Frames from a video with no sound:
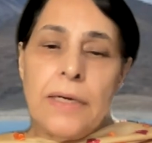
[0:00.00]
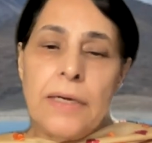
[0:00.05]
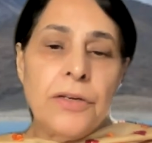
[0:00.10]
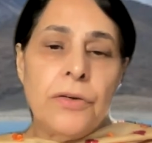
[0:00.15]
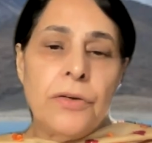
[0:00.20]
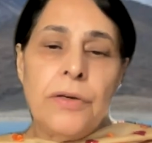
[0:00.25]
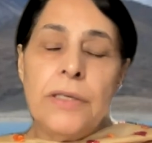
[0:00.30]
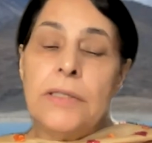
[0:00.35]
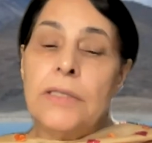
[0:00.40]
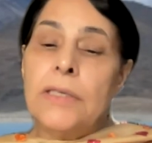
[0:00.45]

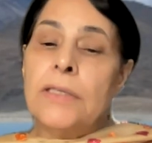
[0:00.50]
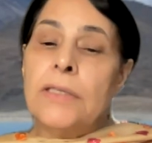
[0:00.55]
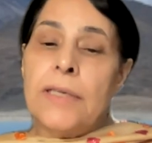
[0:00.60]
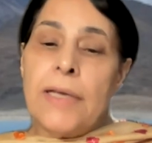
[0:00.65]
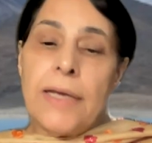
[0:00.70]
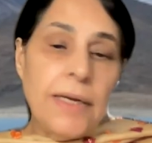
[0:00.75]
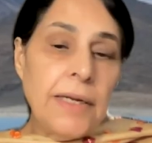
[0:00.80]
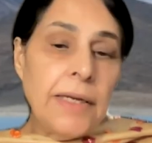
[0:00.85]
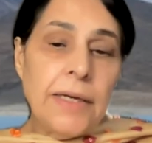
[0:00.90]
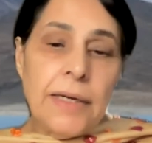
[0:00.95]
increases
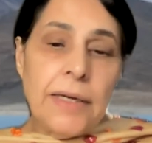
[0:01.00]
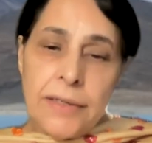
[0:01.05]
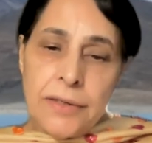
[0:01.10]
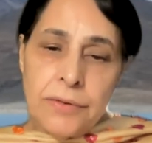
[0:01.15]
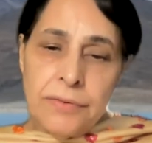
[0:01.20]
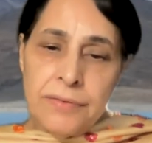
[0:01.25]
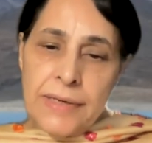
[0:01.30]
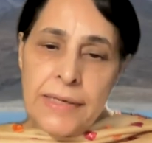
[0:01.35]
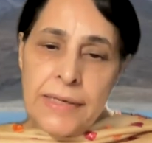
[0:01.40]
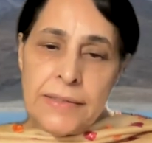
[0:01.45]
any kind
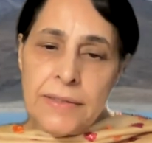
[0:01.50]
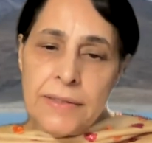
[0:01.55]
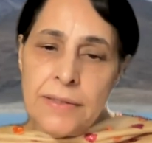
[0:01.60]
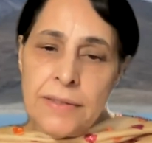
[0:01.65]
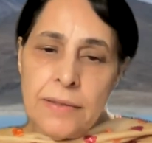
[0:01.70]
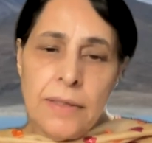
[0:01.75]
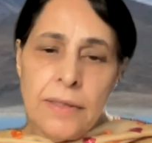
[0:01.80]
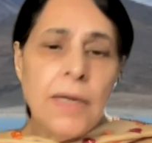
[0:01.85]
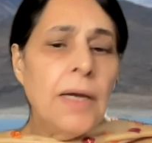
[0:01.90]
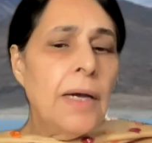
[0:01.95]
of
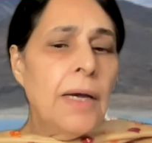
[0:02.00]
cancer